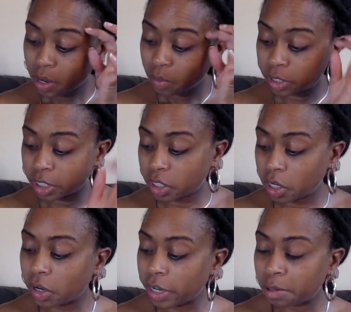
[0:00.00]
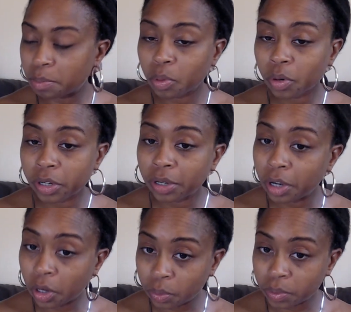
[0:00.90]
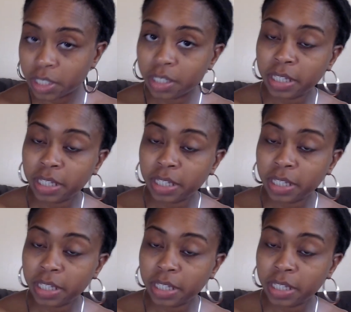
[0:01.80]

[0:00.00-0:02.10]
which is called an important note